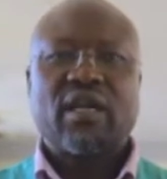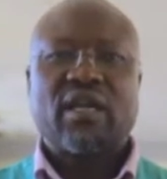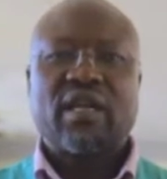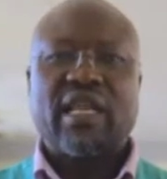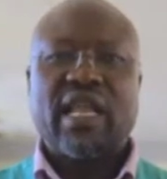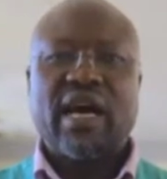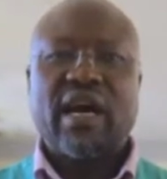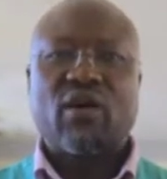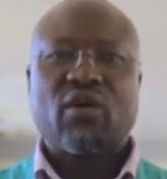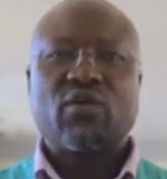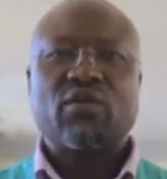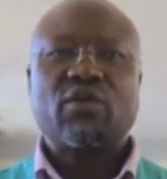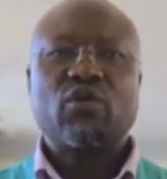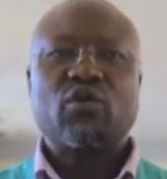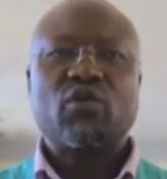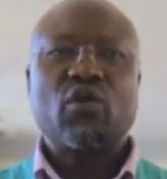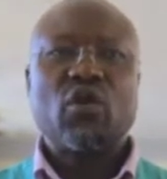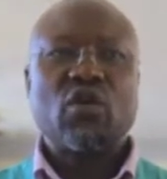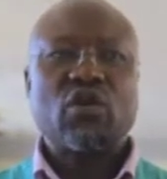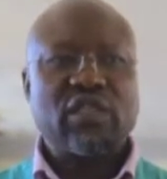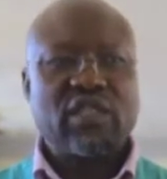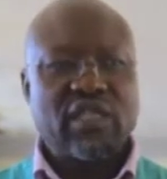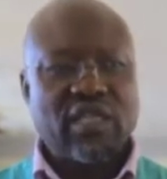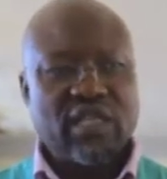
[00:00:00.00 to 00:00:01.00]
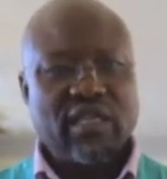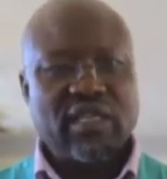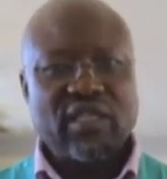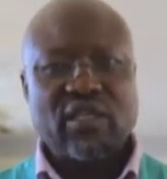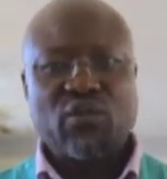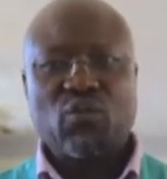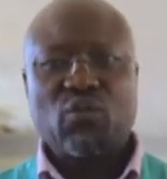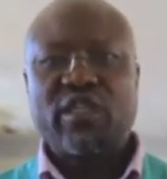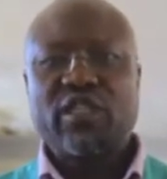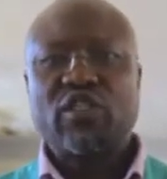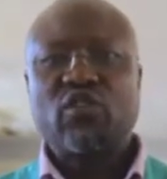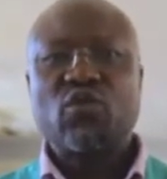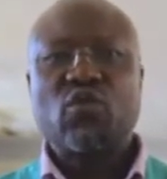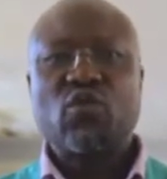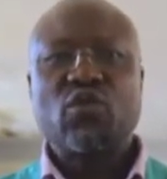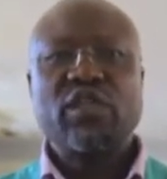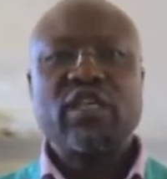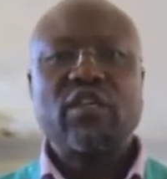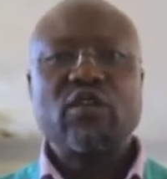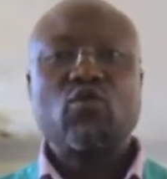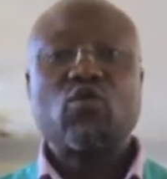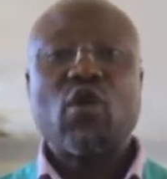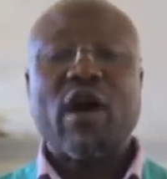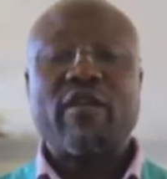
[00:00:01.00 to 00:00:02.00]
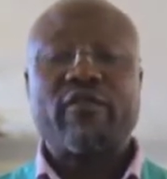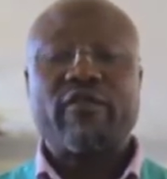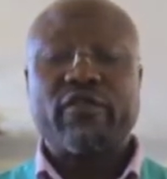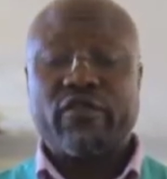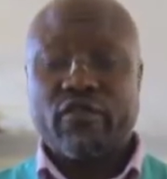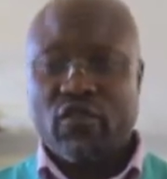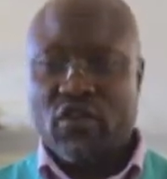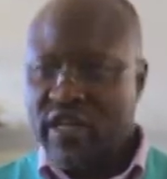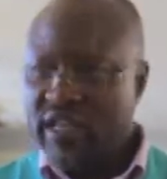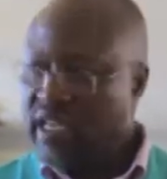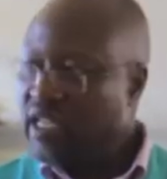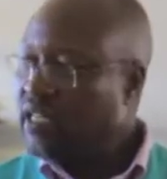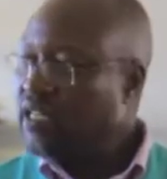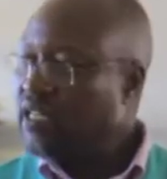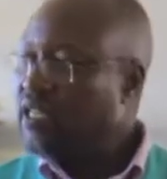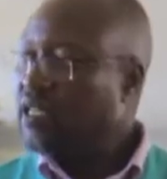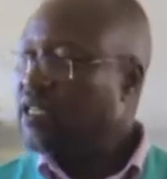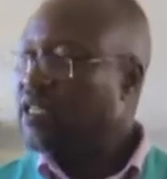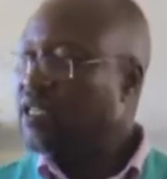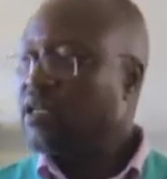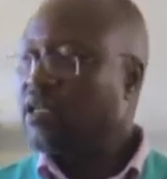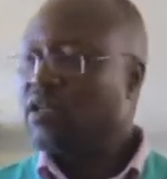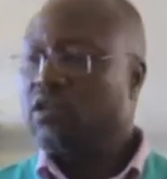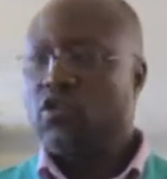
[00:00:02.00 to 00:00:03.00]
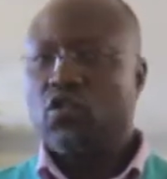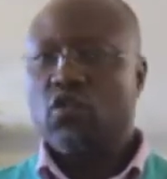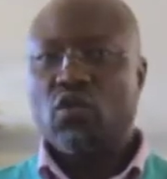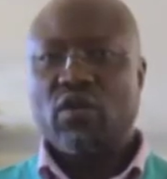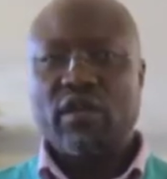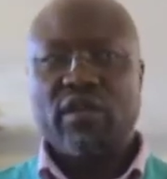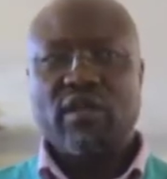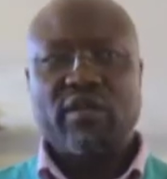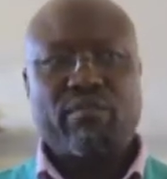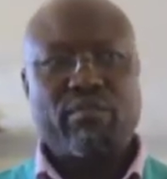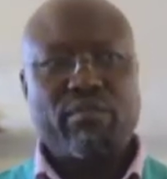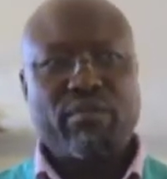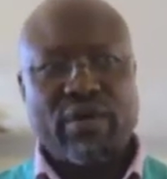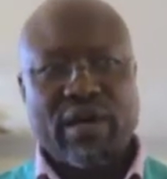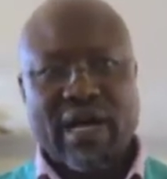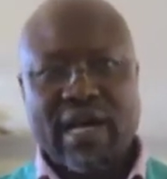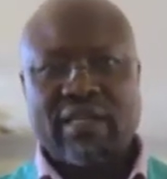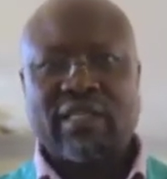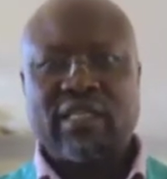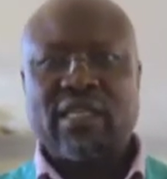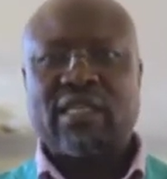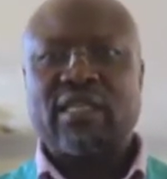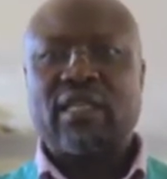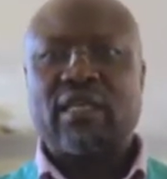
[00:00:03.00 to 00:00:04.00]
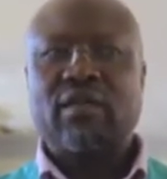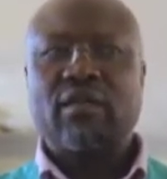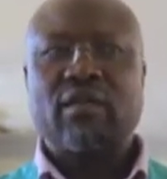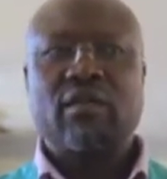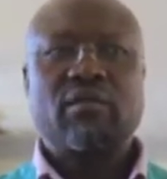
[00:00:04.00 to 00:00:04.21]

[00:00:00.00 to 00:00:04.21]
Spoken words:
Now, those things which you need to avoid during brushing,